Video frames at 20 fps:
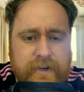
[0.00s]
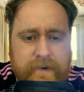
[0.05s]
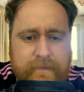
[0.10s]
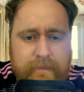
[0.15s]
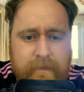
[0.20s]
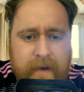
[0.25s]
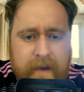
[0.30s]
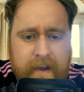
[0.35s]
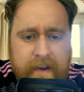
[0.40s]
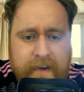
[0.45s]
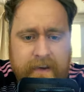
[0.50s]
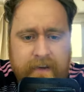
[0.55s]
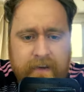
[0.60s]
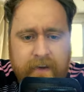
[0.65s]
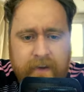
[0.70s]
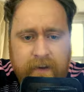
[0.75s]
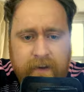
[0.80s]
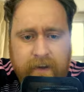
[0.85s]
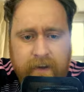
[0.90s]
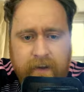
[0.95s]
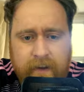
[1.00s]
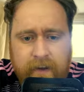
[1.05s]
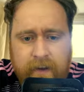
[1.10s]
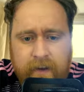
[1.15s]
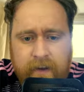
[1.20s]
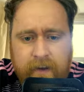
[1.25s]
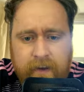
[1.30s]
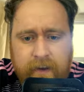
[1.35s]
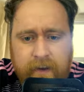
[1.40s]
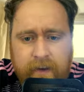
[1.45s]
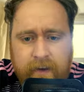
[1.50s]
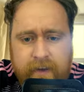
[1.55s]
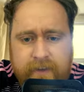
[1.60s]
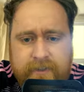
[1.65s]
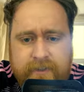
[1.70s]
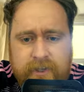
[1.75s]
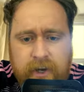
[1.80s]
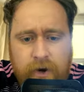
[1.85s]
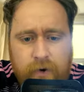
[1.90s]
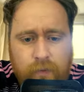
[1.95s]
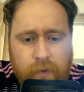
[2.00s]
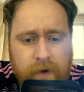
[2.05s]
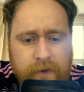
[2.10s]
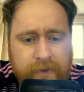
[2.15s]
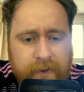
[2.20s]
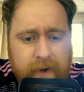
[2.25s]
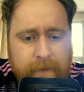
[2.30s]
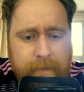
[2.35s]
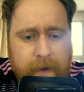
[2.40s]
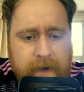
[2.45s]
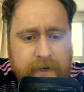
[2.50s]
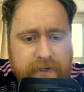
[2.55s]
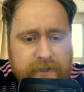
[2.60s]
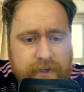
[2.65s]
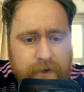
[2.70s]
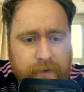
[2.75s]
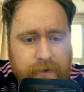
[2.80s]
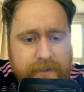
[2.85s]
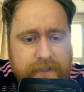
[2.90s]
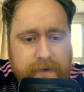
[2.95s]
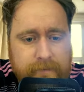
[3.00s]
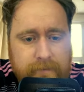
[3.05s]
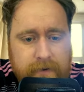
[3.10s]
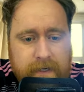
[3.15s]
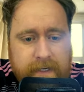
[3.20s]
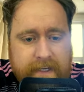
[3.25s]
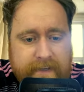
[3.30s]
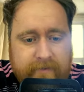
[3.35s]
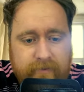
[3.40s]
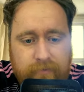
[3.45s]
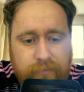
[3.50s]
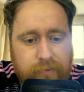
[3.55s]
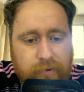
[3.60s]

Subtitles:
mate. He's so one-dimensional, it's unbelievable.